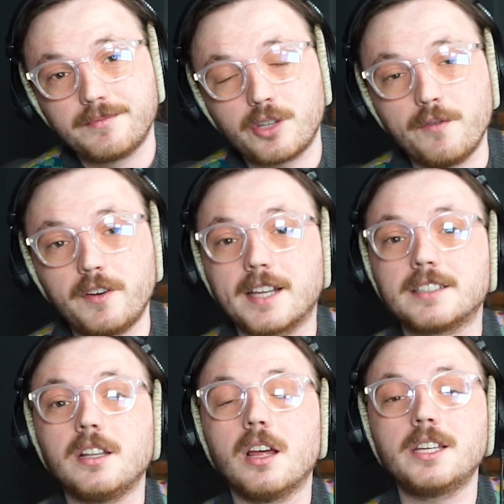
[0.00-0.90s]
Don't forget
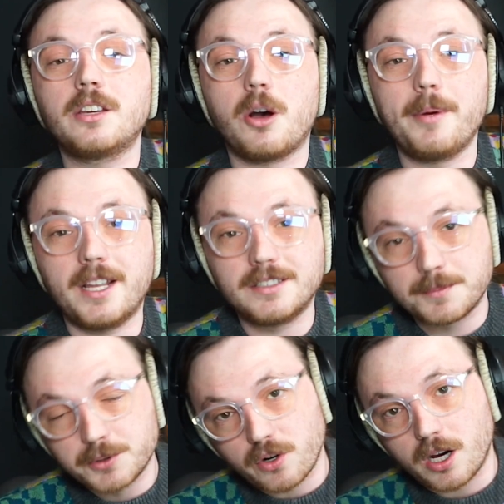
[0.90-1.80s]
to like, comment, and
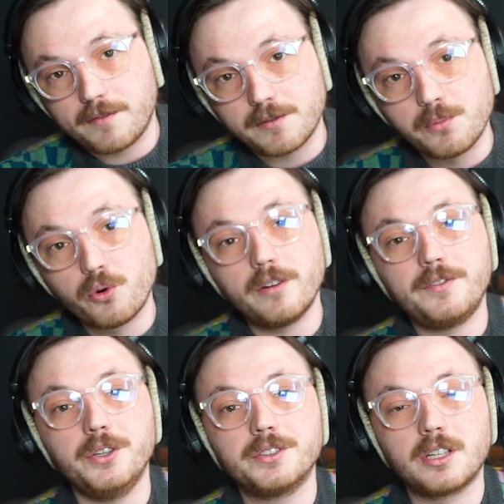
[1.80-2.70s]
subscribe for more
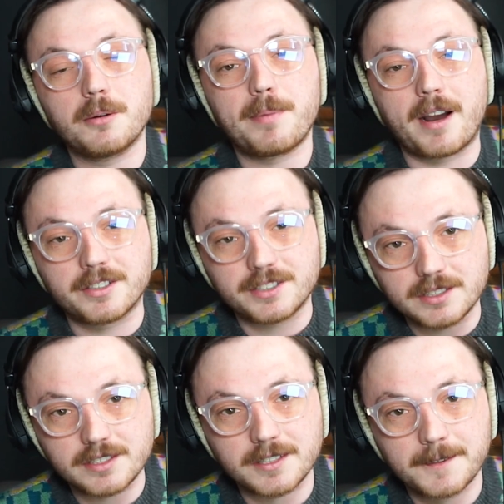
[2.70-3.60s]
reviews and
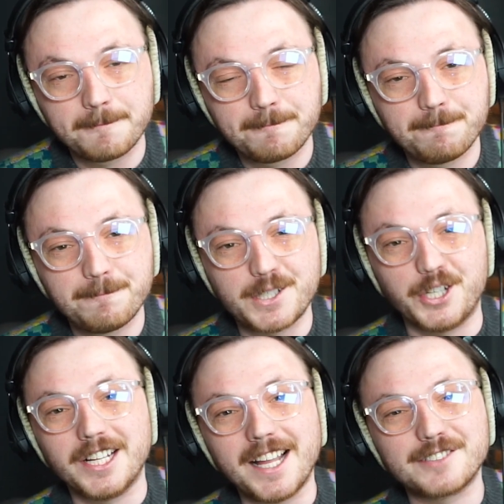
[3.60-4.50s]
comparisons. See you
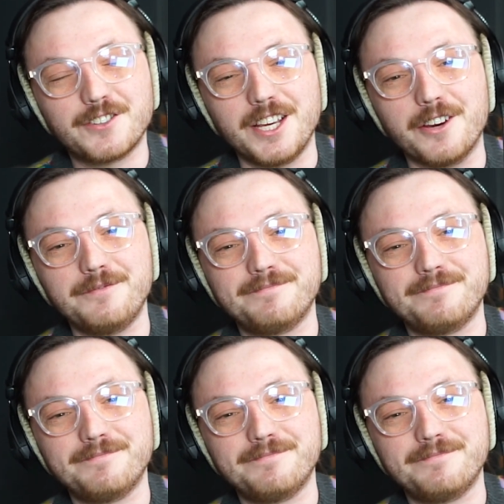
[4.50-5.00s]
in the next video.